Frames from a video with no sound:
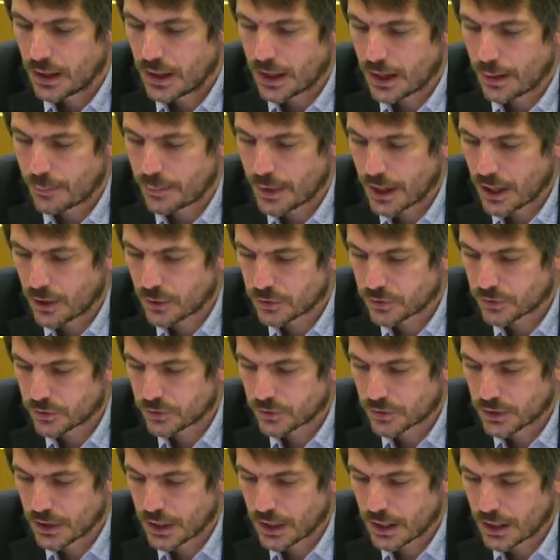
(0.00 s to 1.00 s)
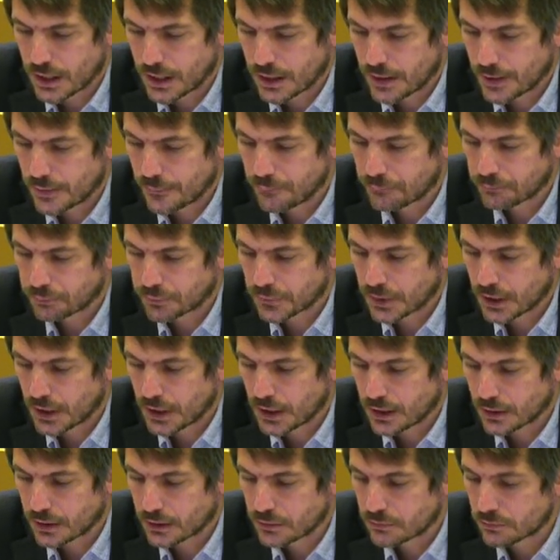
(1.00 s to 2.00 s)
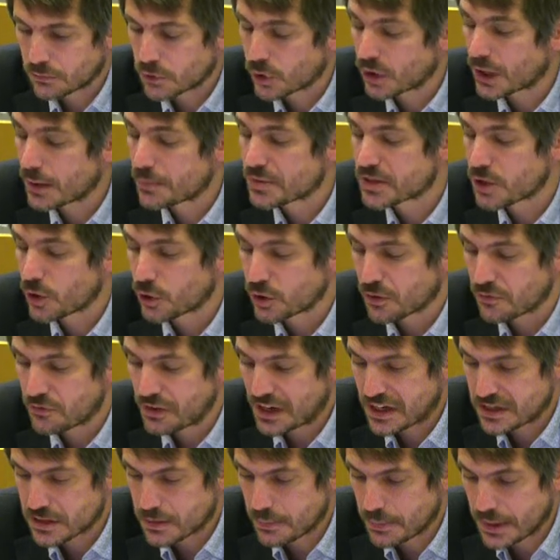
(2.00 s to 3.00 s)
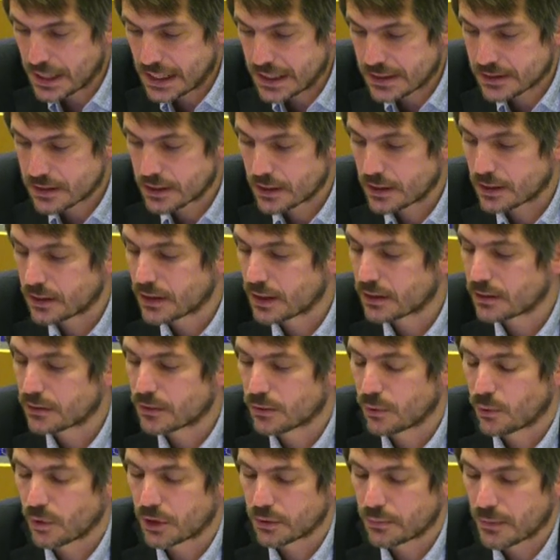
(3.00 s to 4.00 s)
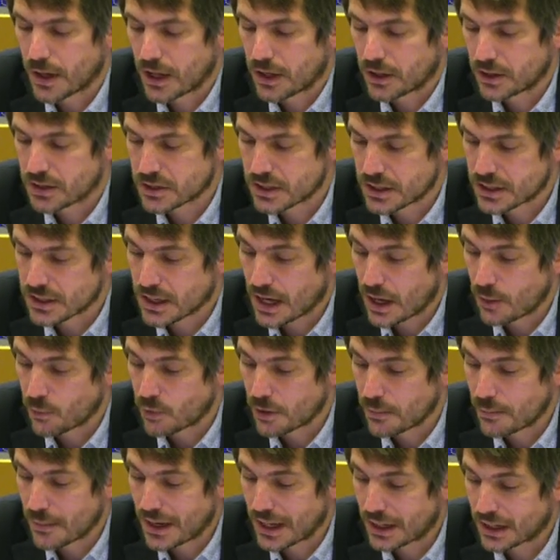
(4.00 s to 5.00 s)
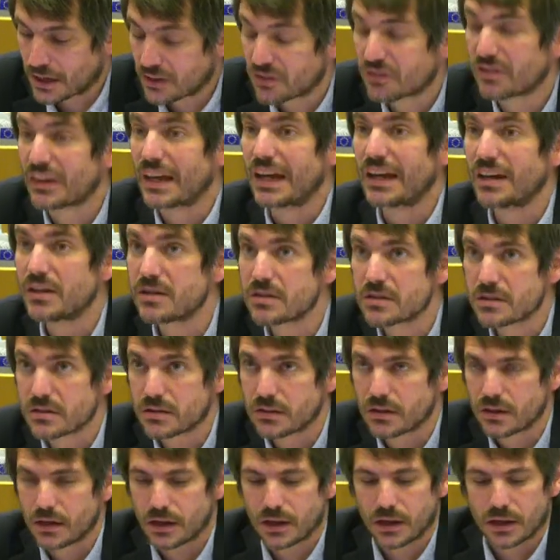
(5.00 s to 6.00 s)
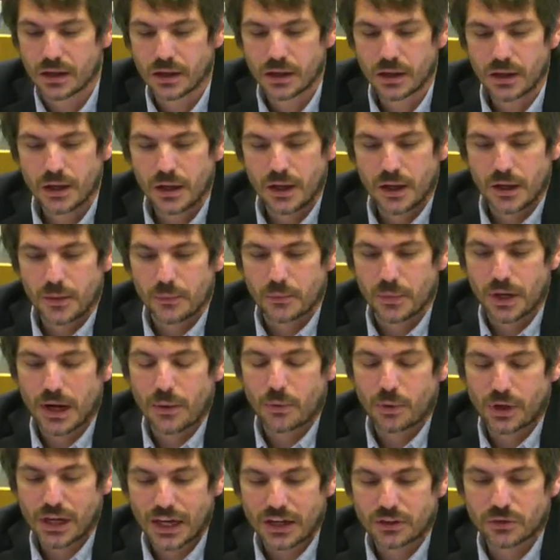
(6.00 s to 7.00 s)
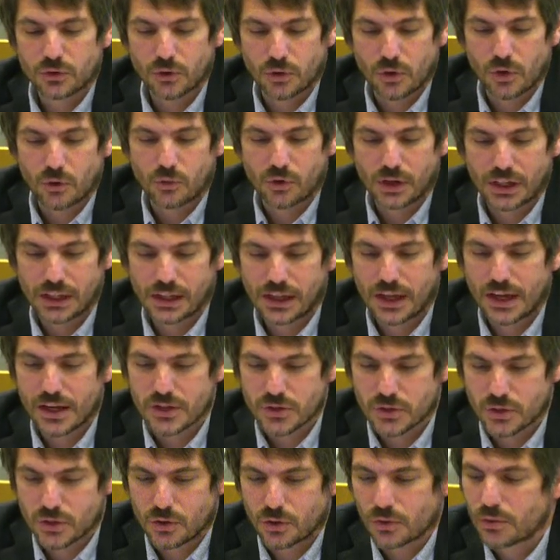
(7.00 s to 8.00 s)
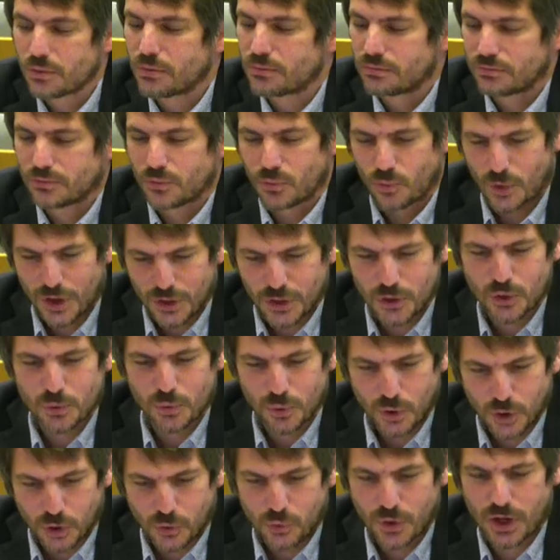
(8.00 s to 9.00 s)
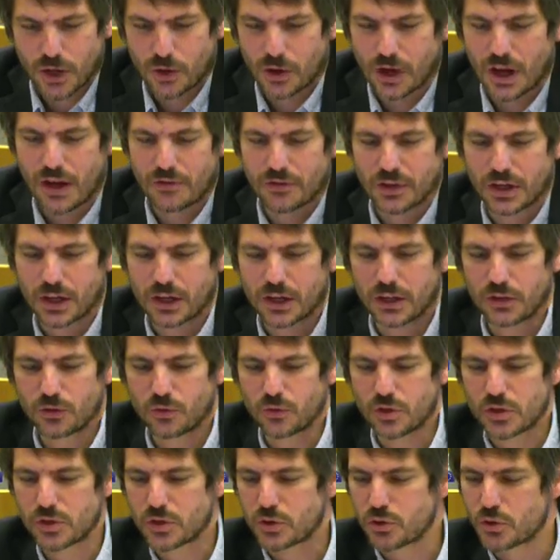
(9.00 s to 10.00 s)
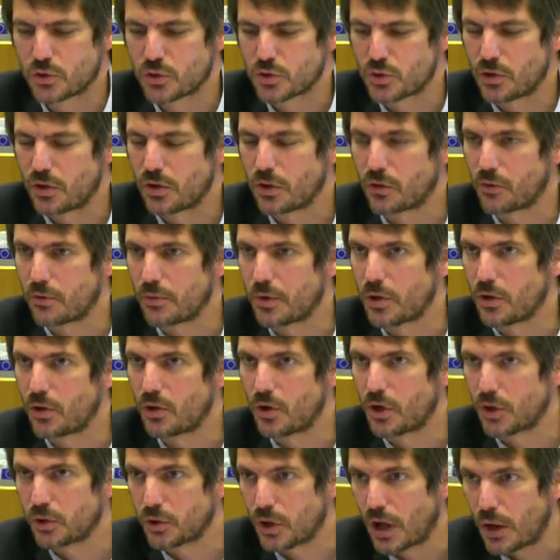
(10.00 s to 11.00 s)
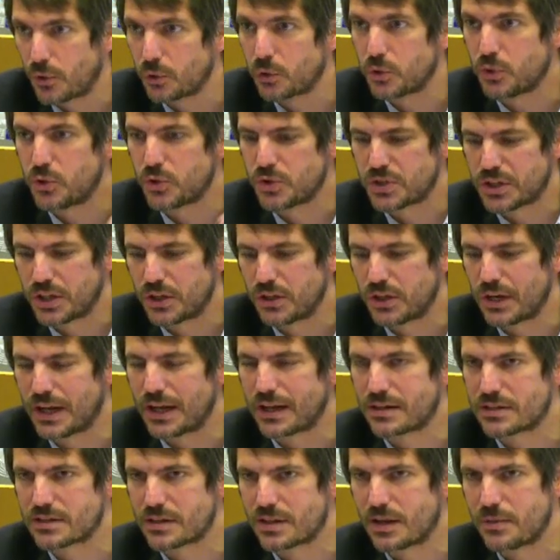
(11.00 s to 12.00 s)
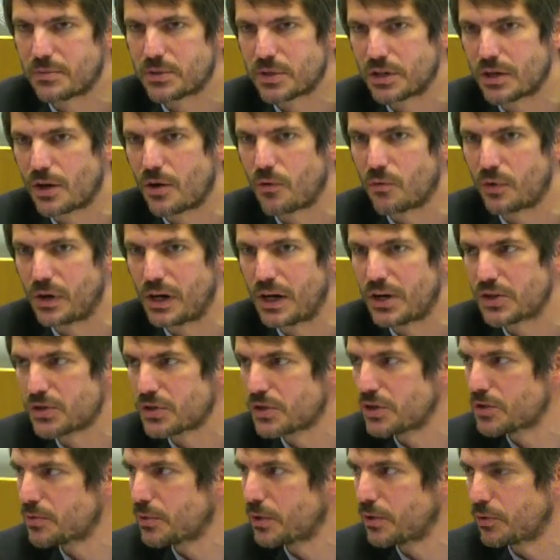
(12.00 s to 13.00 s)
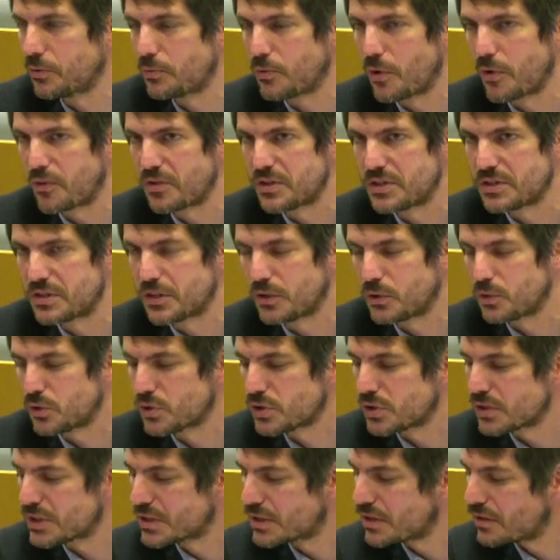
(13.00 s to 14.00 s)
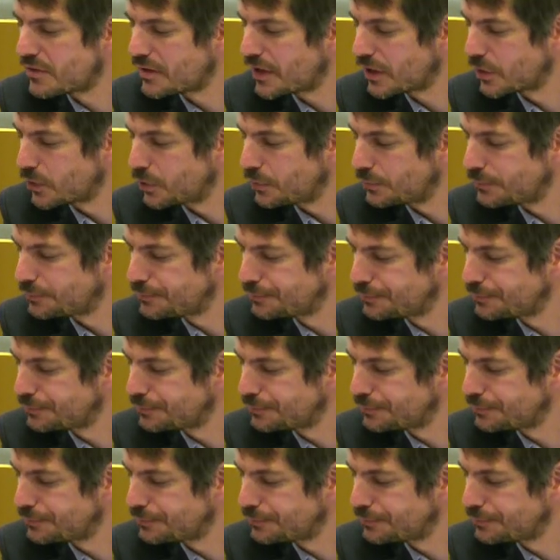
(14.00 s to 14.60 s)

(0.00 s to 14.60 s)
about um, to keep certain flexibility. That what matters is how we make things. But I would like to concretely ask you whether you would agree on having an interinstitutional agreement or not, or how do you see the next steps in our relations between both institutions? Thank you.